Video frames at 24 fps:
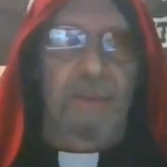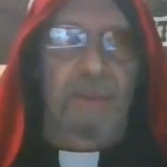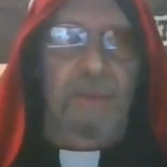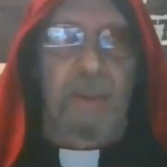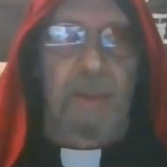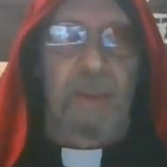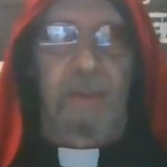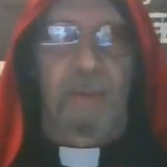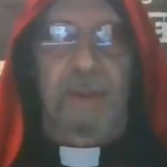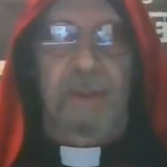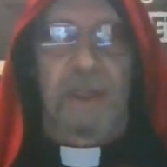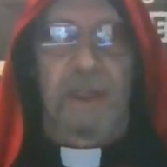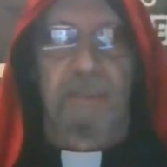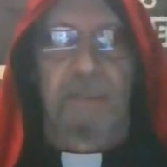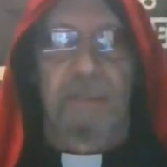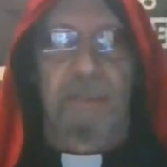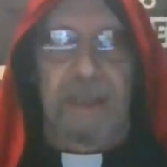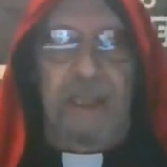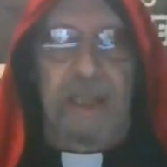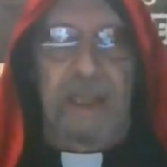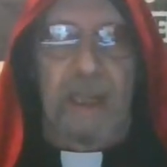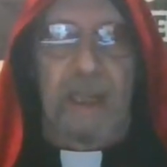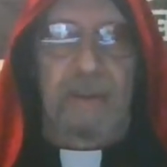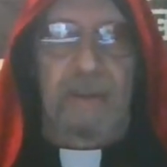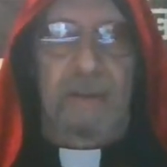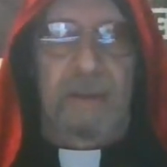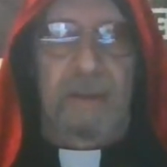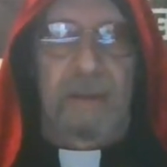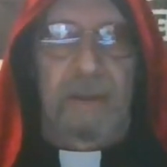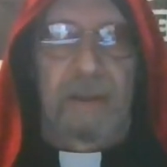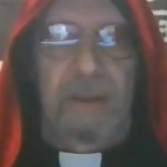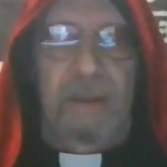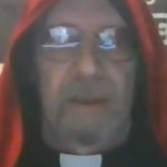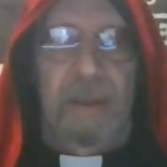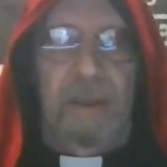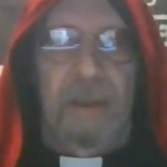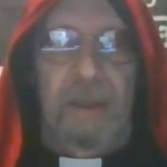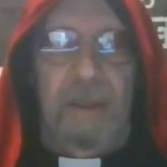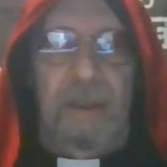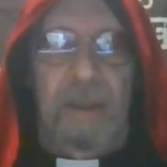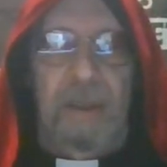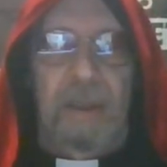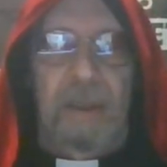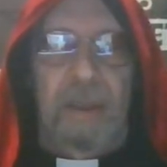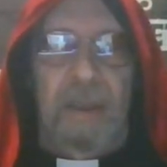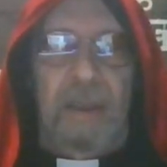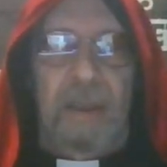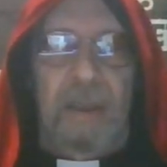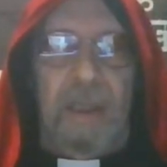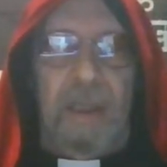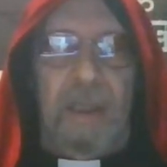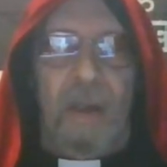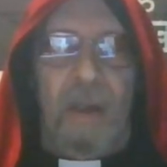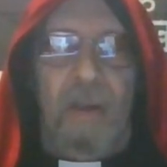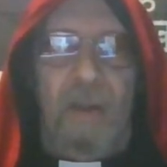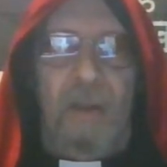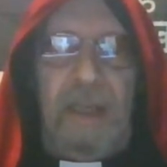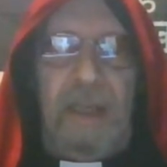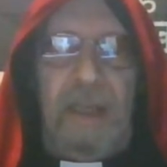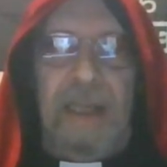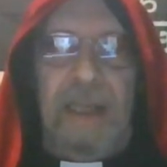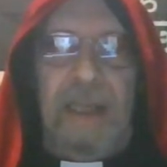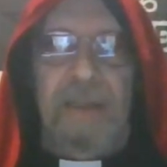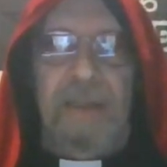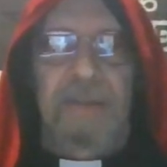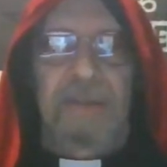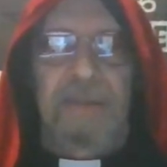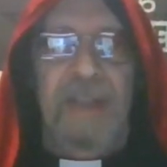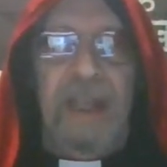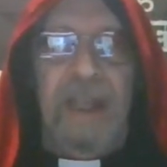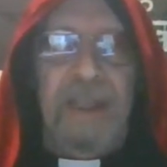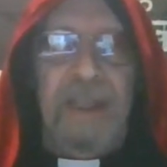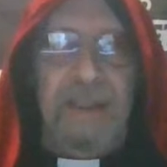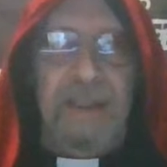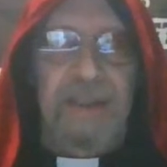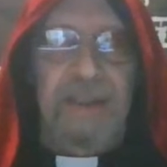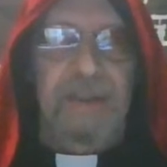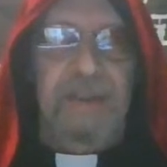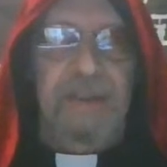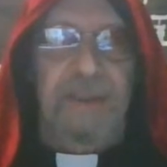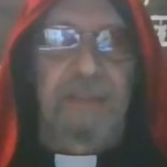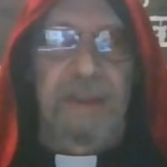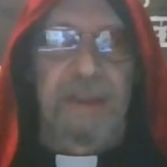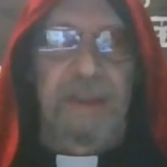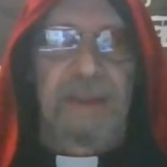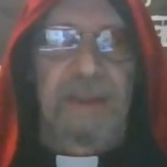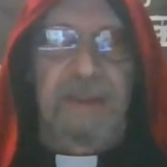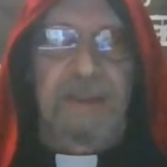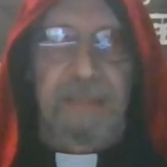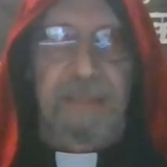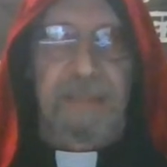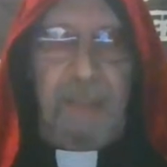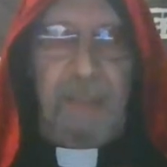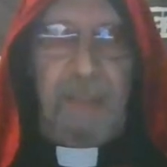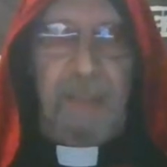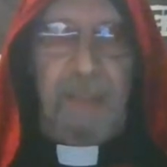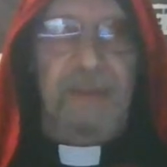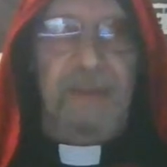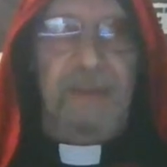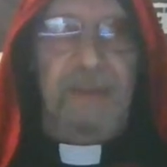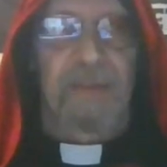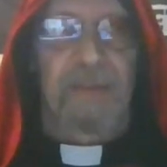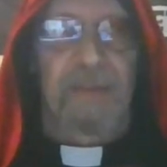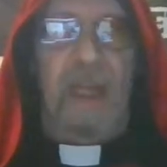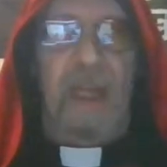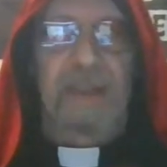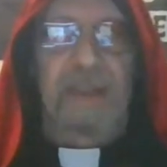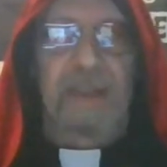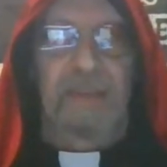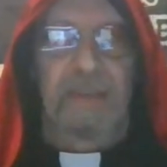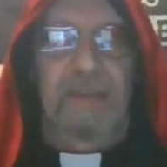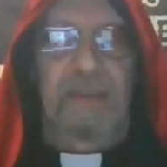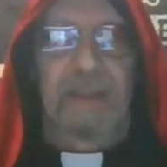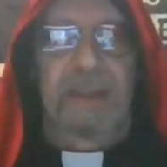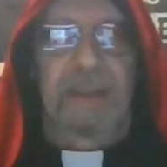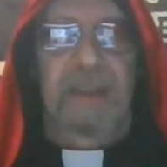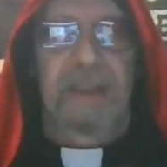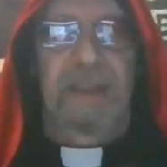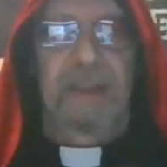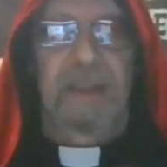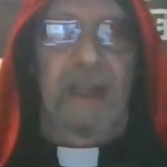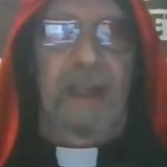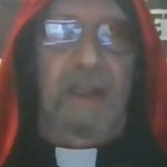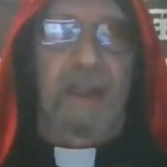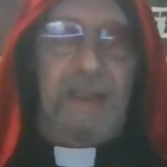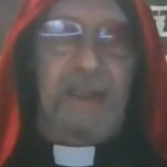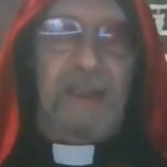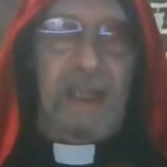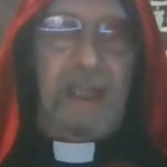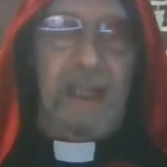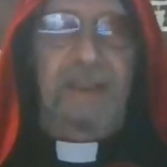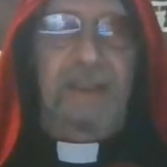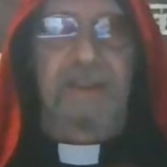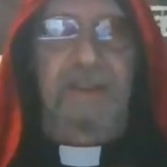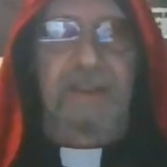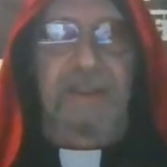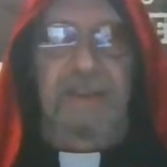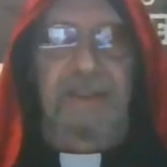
we would come together. Okay, and Satanism, in its basic philosophy, in our tenets of